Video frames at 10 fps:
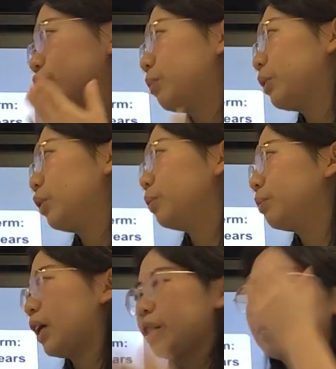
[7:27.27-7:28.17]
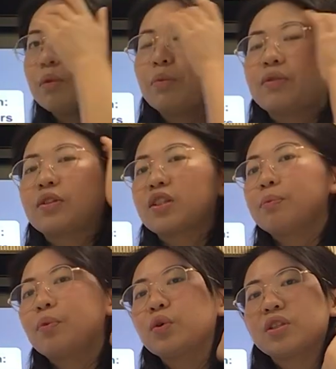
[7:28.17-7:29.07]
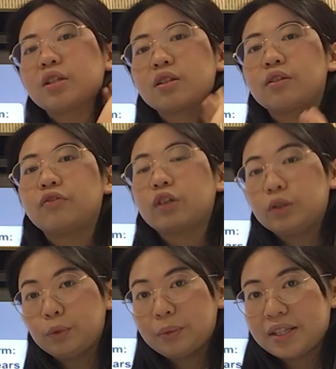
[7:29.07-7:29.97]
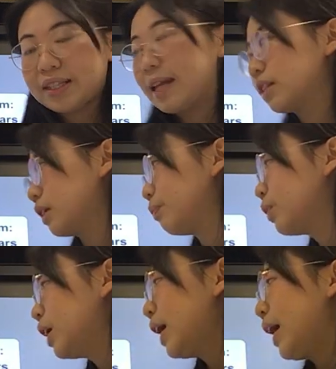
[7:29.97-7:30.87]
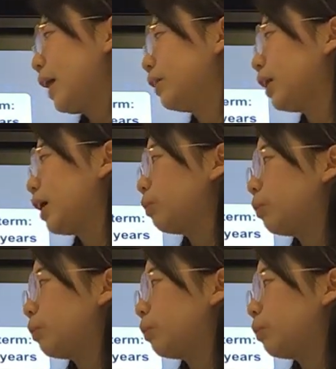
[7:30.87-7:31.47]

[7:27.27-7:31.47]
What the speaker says: from alumni and with the supporters of Alumni Center. And then